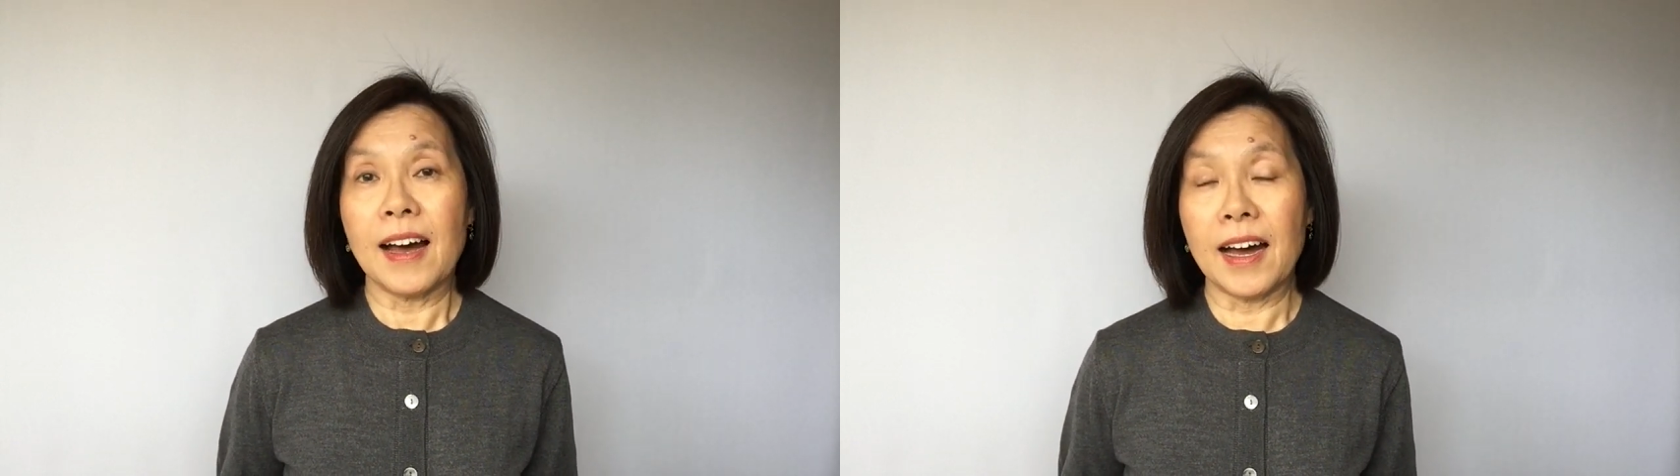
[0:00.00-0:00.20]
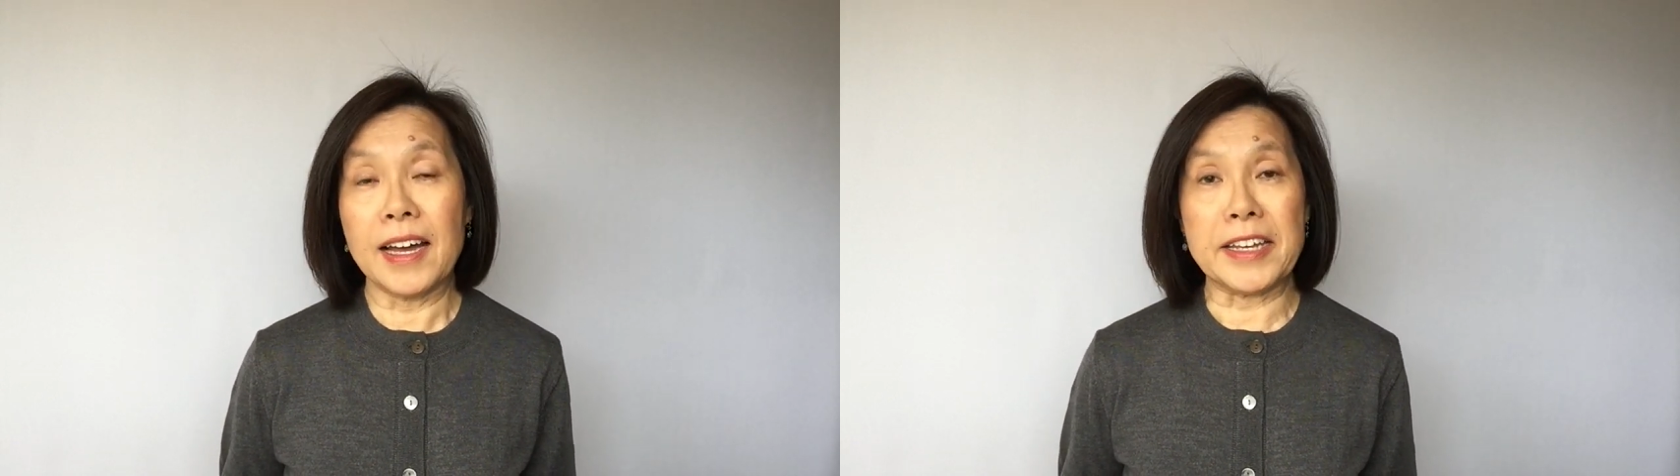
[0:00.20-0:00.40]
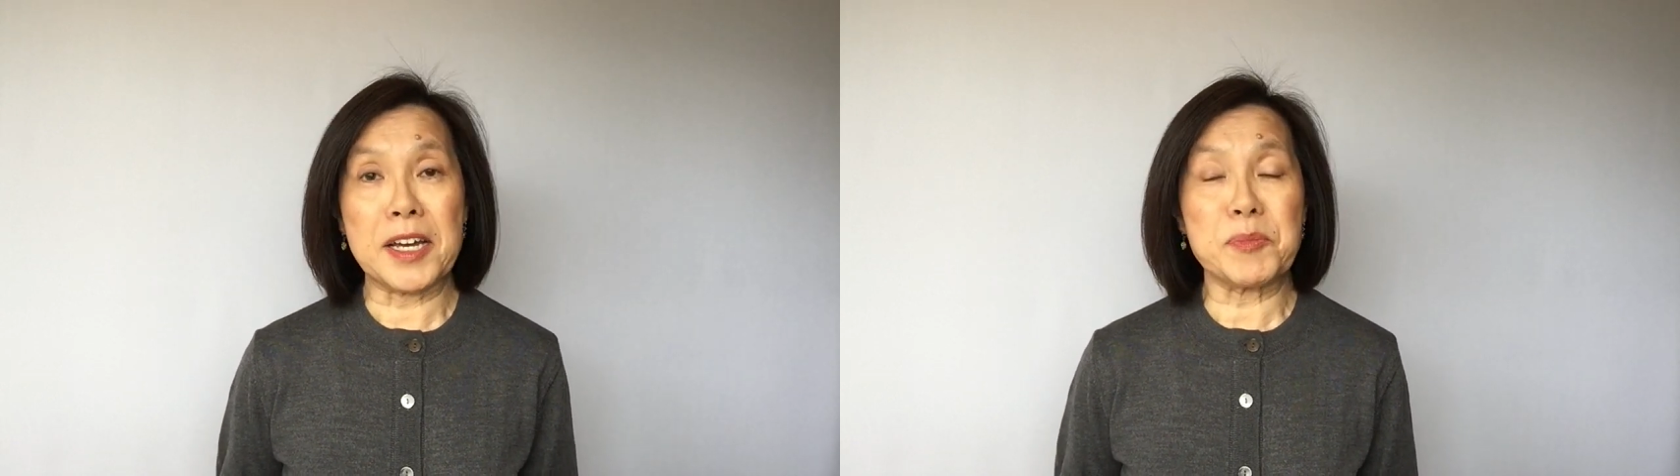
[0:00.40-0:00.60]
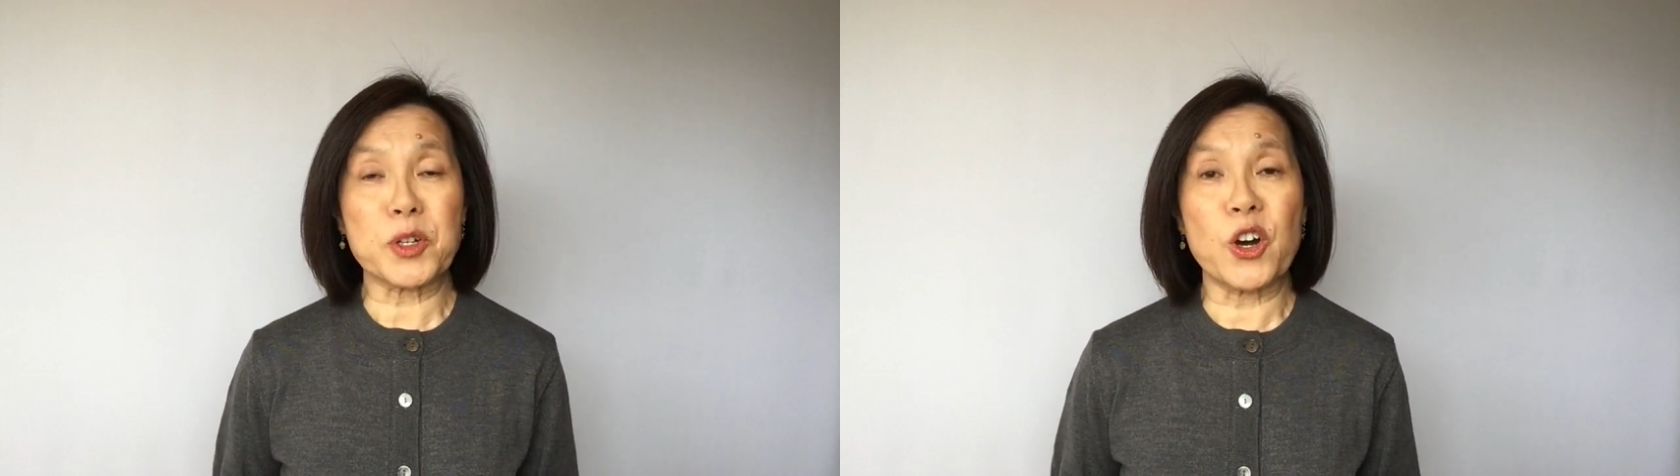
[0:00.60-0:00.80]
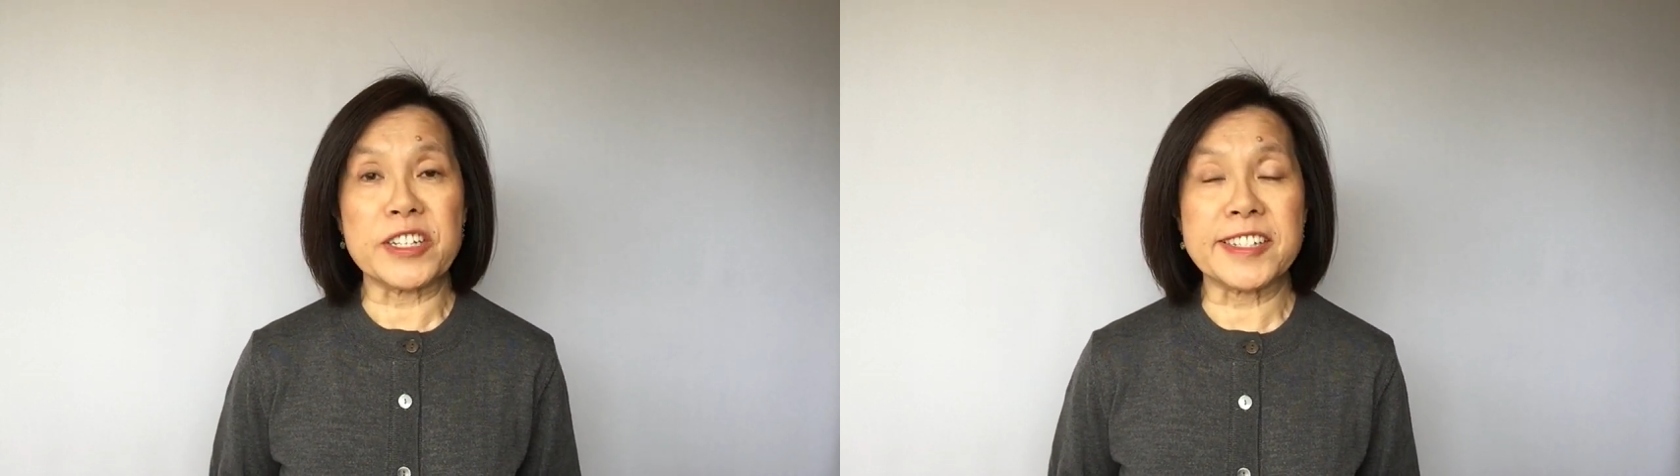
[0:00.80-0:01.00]
Hi, I'm
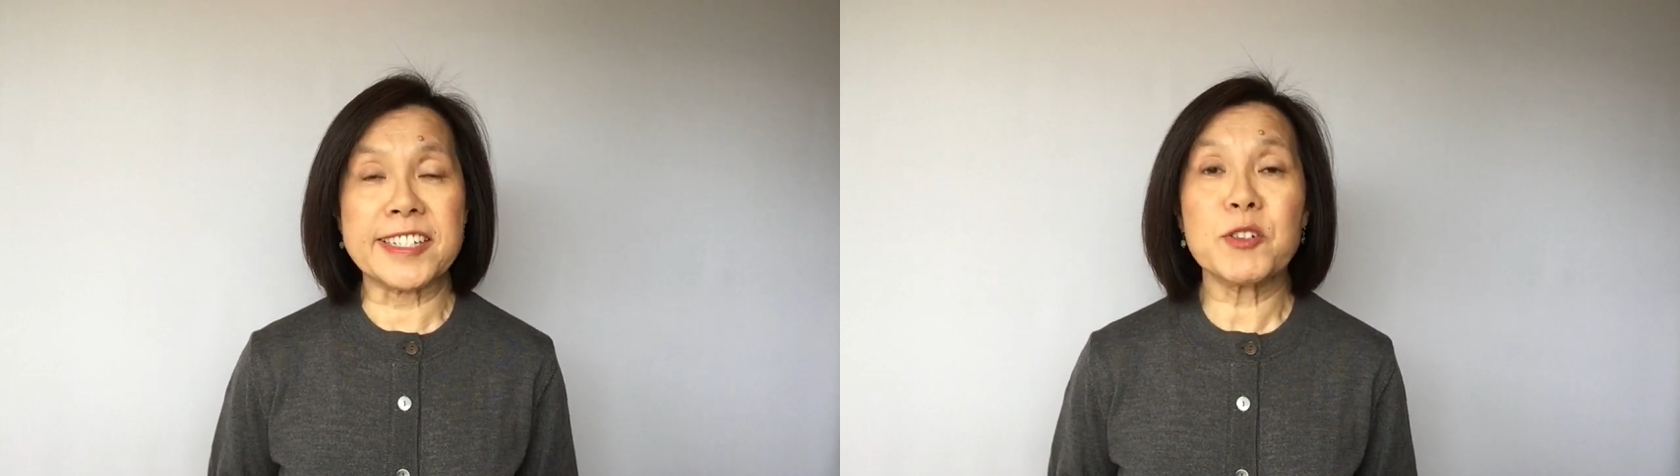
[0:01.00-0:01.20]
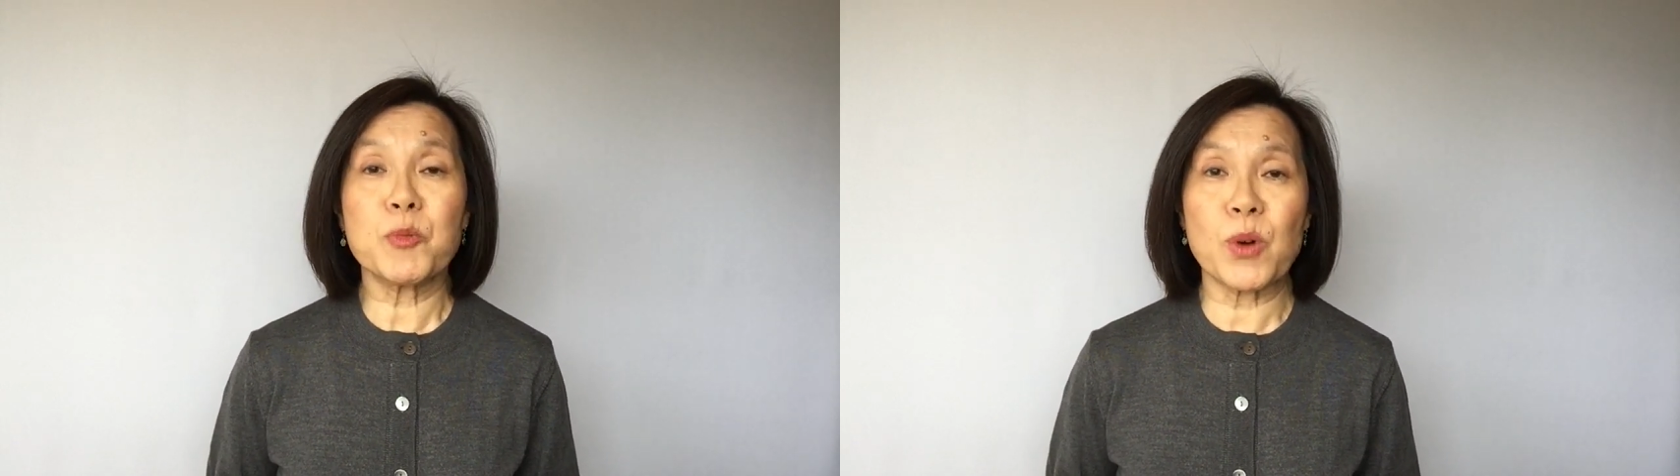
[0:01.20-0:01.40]
Connie Siu.